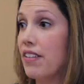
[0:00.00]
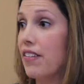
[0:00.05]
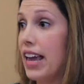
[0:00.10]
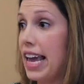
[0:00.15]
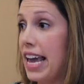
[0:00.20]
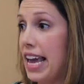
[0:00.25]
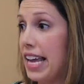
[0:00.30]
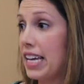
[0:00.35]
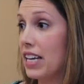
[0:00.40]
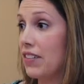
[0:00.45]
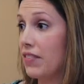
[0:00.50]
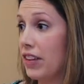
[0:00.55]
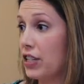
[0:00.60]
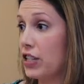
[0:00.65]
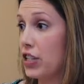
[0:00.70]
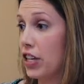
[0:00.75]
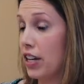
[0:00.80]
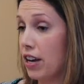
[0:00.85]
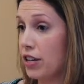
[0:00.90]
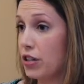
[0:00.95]
of a Hague
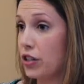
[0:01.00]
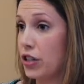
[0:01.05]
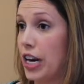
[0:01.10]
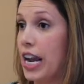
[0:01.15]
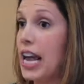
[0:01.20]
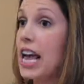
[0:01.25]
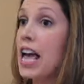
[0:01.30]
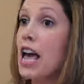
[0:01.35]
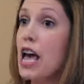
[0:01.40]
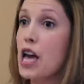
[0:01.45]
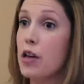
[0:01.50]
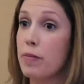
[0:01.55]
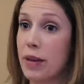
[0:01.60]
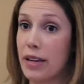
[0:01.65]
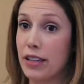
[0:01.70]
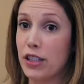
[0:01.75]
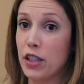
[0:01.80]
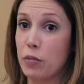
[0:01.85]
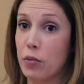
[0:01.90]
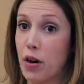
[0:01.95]
Convention country. It
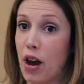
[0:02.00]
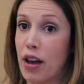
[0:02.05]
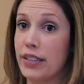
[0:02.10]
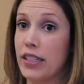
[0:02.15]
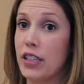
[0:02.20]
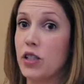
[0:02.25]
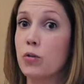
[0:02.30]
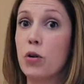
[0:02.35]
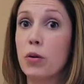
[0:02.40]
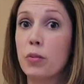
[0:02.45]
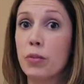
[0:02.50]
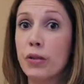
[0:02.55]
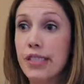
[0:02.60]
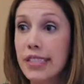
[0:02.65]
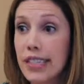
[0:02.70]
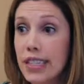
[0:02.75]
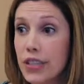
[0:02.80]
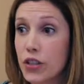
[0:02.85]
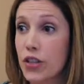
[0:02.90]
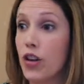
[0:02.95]
makes the process more
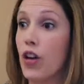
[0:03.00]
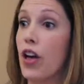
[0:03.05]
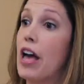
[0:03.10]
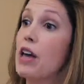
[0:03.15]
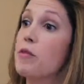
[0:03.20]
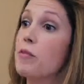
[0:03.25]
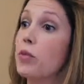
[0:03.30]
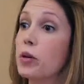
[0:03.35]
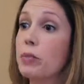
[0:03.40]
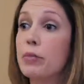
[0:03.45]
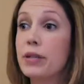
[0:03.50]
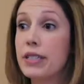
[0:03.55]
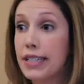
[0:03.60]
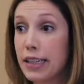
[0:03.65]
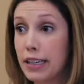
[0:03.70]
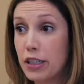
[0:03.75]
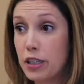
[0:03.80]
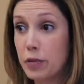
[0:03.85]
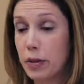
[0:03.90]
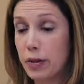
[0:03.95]
procedural and more
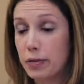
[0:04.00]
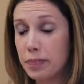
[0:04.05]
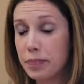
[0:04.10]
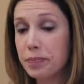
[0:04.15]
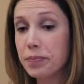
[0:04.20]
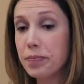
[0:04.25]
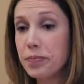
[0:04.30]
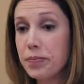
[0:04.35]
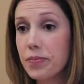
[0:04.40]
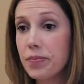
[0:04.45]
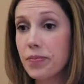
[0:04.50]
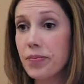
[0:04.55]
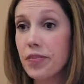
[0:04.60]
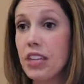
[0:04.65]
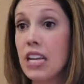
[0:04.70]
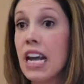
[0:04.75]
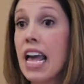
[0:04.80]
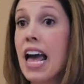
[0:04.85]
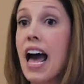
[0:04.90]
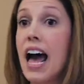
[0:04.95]
predictable.
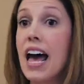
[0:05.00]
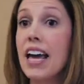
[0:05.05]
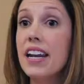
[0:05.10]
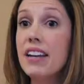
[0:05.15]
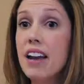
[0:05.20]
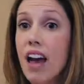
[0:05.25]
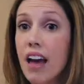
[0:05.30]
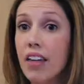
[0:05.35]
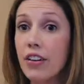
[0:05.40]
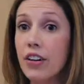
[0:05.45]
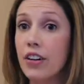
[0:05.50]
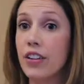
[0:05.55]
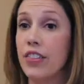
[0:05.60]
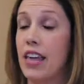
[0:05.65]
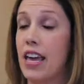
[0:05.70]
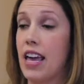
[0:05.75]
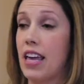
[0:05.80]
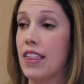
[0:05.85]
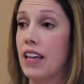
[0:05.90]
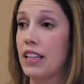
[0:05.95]
Another
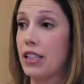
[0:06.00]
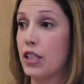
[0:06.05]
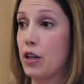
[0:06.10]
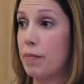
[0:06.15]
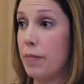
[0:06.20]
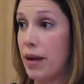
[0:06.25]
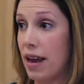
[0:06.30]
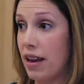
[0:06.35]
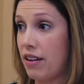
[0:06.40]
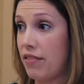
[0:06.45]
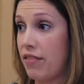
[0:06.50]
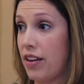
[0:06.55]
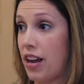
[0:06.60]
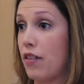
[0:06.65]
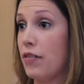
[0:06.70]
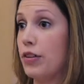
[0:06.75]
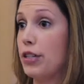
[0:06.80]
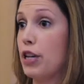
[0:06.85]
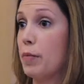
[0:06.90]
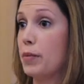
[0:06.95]
thing that's a benefit
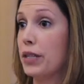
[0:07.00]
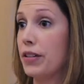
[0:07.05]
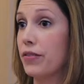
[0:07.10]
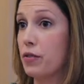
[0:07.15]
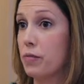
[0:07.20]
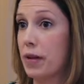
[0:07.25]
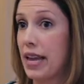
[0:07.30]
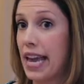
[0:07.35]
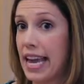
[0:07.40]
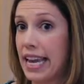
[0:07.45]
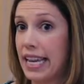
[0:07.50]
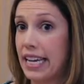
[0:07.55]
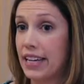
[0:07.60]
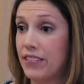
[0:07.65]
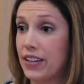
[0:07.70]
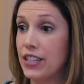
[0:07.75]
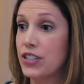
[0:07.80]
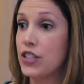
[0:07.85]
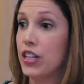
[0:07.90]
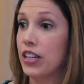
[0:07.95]
of adopting from a Hague
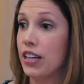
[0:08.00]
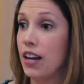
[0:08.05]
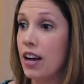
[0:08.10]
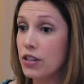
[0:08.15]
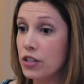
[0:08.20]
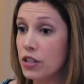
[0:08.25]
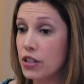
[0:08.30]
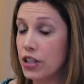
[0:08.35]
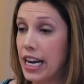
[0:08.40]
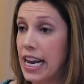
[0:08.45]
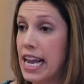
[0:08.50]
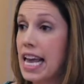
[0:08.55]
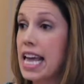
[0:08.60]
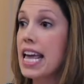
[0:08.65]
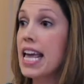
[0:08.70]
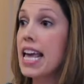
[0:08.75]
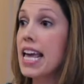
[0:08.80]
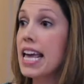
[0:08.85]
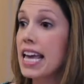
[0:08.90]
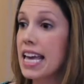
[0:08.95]
Convention country
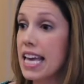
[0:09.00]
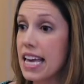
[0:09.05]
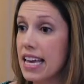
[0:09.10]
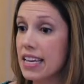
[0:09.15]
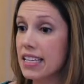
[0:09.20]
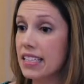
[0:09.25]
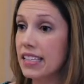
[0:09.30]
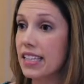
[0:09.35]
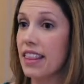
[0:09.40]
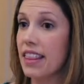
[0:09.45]
is